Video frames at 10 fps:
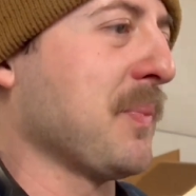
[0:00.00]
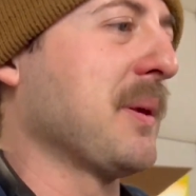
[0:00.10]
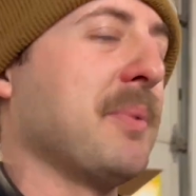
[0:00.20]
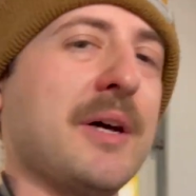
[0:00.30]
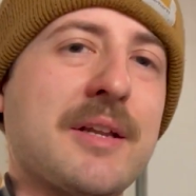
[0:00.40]

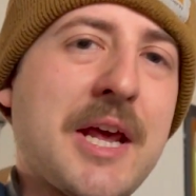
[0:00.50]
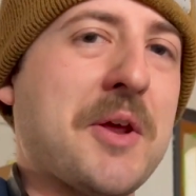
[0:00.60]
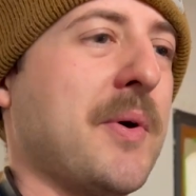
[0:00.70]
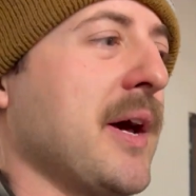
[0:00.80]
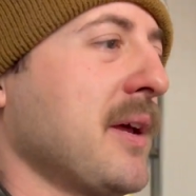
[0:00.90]
But
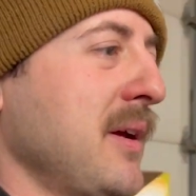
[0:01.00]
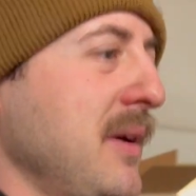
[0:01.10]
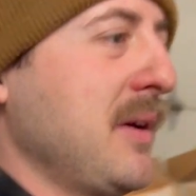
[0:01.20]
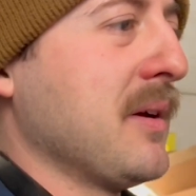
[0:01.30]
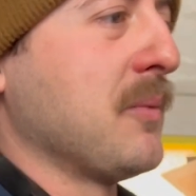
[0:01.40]
anyway,
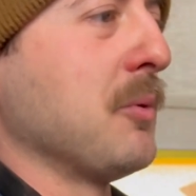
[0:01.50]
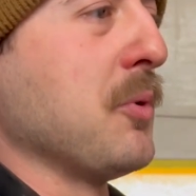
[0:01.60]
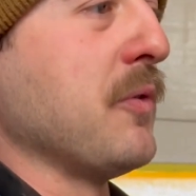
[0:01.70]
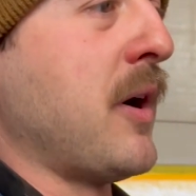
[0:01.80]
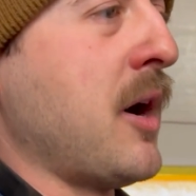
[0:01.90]
we'll
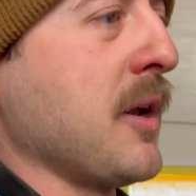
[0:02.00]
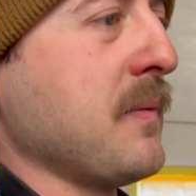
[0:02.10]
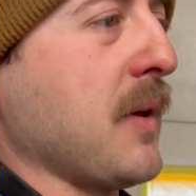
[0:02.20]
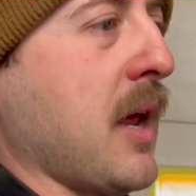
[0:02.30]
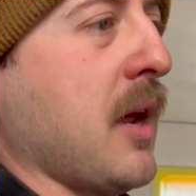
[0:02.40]
move
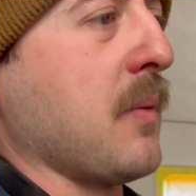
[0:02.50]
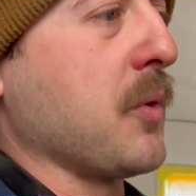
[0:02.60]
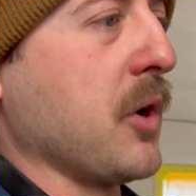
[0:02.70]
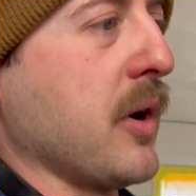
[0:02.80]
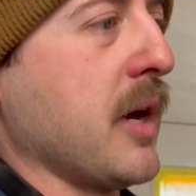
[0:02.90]
on, and
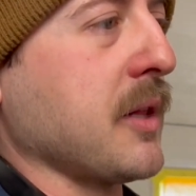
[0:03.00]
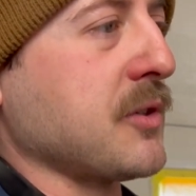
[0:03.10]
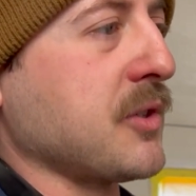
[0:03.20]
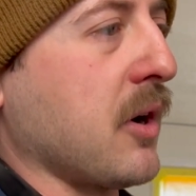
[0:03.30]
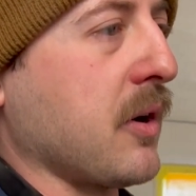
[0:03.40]
we'll go ahead and
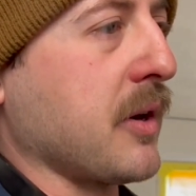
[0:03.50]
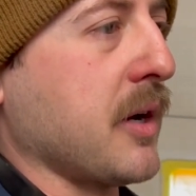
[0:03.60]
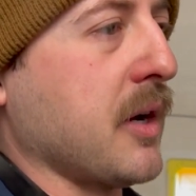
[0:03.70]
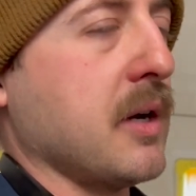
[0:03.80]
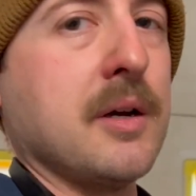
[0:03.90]
start
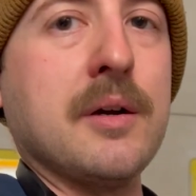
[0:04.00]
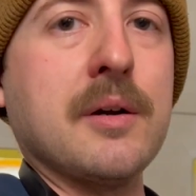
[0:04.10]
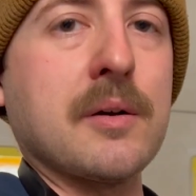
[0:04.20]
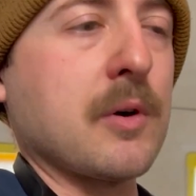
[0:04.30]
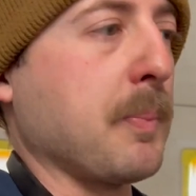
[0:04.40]

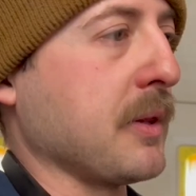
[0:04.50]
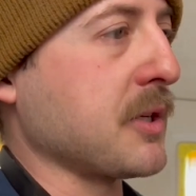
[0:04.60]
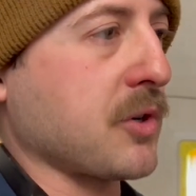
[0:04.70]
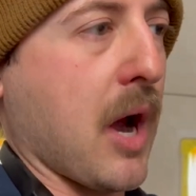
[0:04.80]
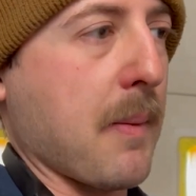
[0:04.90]
ripping
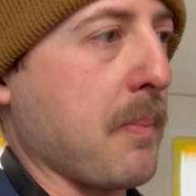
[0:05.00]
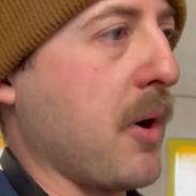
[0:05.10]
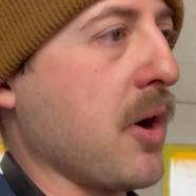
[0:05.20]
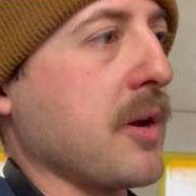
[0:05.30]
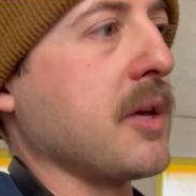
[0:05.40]
this crap
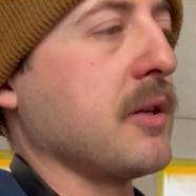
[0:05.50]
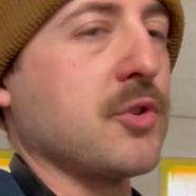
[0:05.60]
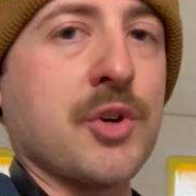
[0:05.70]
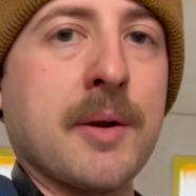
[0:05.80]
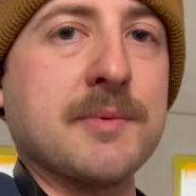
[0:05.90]
apart and get these
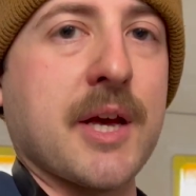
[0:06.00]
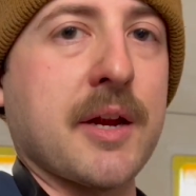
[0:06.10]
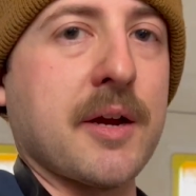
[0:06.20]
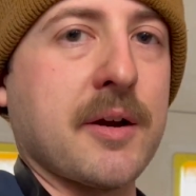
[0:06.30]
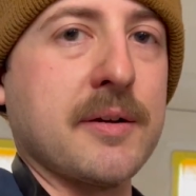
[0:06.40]
drums out
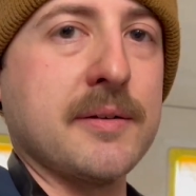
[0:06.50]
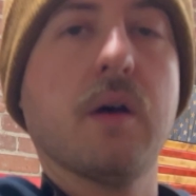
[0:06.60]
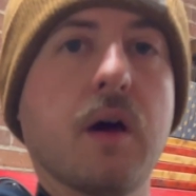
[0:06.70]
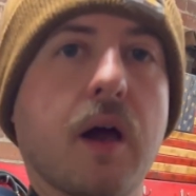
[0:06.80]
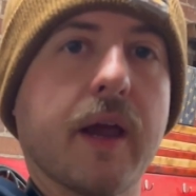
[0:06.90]
of here.
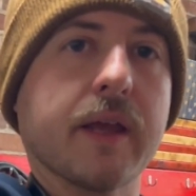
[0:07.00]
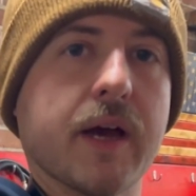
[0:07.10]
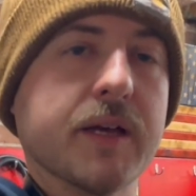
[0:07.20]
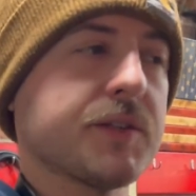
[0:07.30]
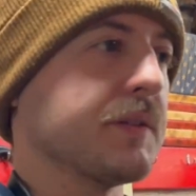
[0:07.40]
All right,
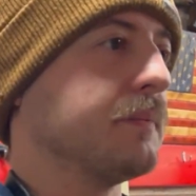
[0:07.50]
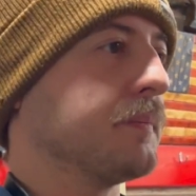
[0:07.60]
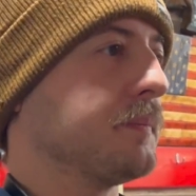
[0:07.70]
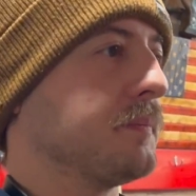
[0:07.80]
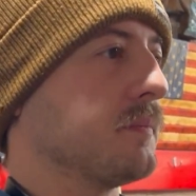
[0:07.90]
guys,
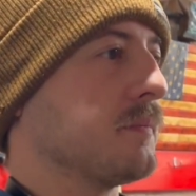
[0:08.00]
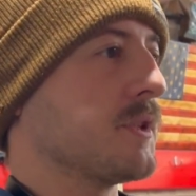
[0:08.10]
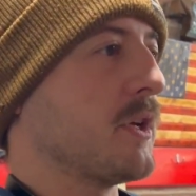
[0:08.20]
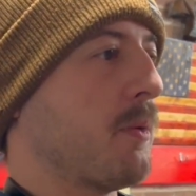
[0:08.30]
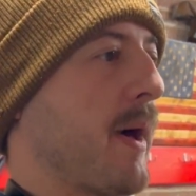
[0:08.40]

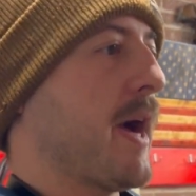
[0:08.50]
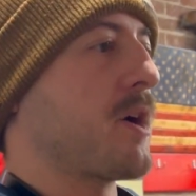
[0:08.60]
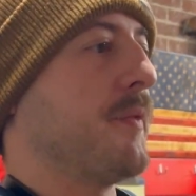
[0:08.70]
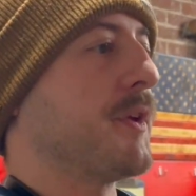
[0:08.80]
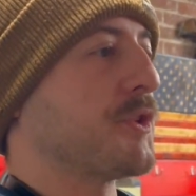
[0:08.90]
still back
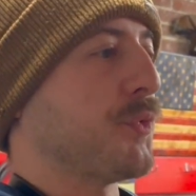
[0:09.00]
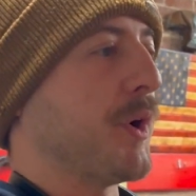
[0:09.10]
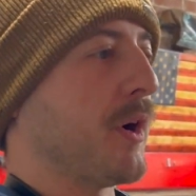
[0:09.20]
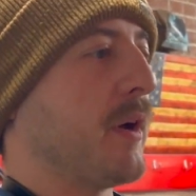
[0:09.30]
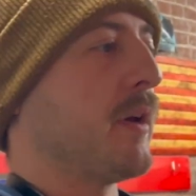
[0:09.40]
on this
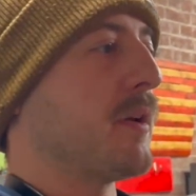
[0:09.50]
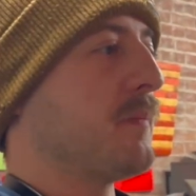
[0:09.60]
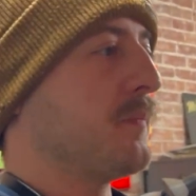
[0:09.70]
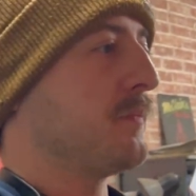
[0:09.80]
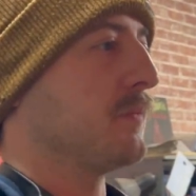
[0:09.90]
rear end,
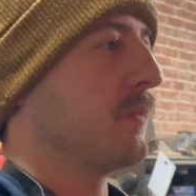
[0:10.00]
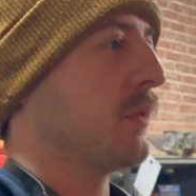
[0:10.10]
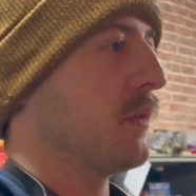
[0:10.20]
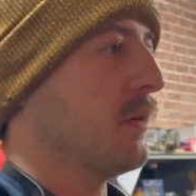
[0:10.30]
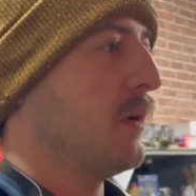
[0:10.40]

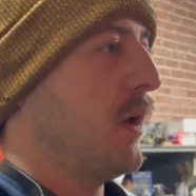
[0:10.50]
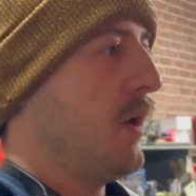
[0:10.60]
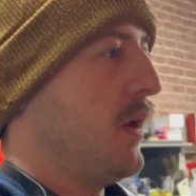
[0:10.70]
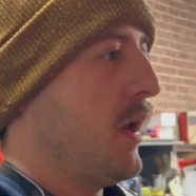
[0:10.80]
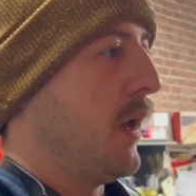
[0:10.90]

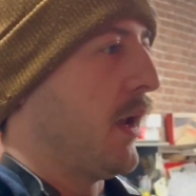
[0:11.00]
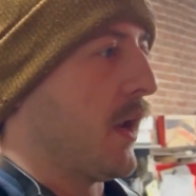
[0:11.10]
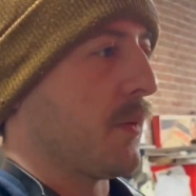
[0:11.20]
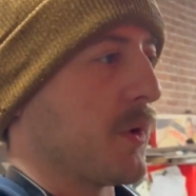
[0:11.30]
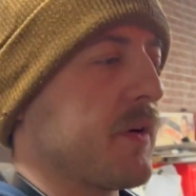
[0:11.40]

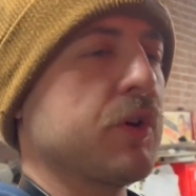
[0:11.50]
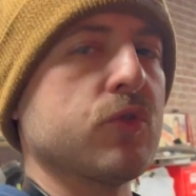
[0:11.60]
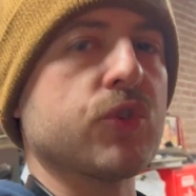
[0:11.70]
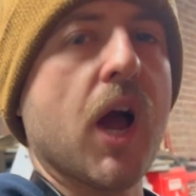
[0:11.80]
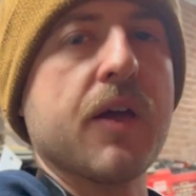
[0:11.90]
and whenever you
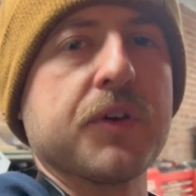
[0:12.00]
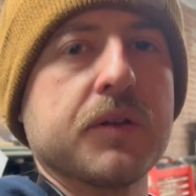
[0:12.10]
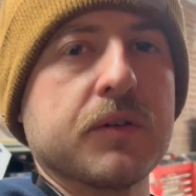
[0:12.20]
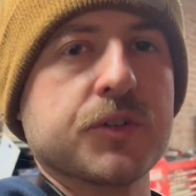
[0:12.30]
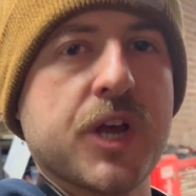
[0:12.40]
drive
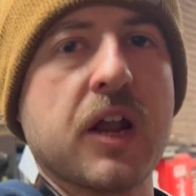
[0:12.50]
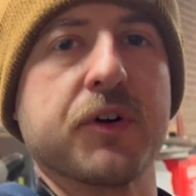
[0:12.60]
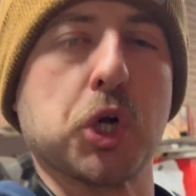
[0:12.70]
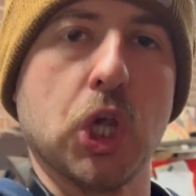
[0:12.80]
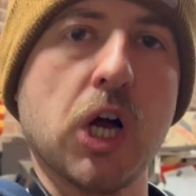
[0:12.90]
it, there's kind of
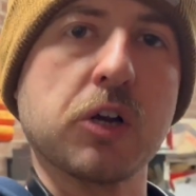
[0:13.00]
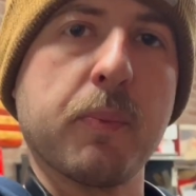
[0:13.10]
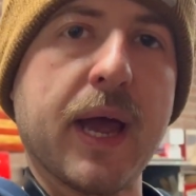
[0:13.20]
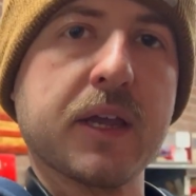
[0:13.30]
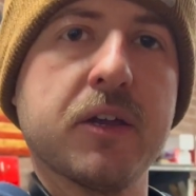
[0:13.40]
a clunk
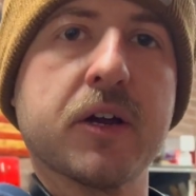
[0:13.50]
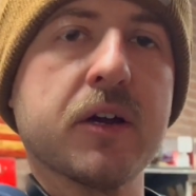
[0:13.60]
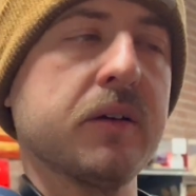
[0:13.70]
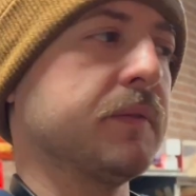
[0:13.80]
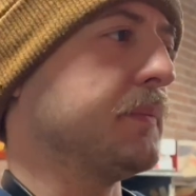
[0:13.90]
back
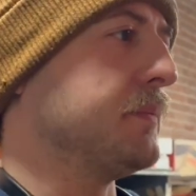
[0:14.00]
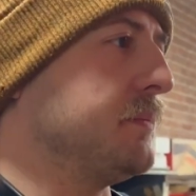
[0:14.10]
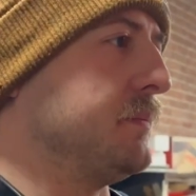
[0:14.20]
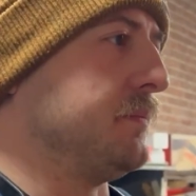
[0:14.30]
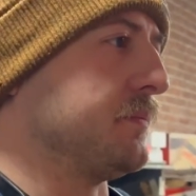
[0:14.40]
here,
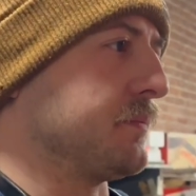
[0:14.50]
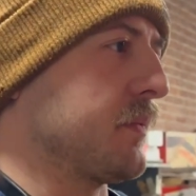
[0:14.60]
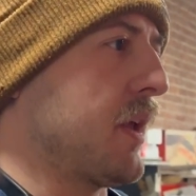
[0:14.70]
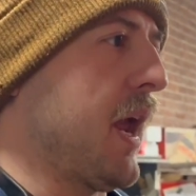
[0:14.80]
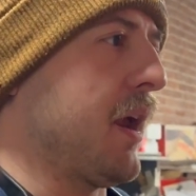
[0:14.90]

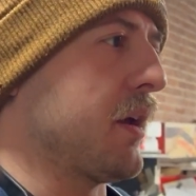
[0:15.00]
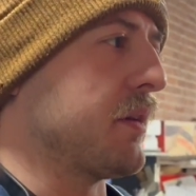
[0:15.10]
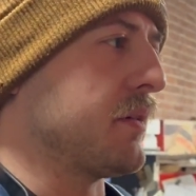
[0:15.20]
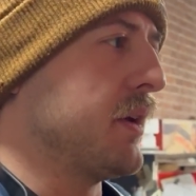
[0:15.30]
and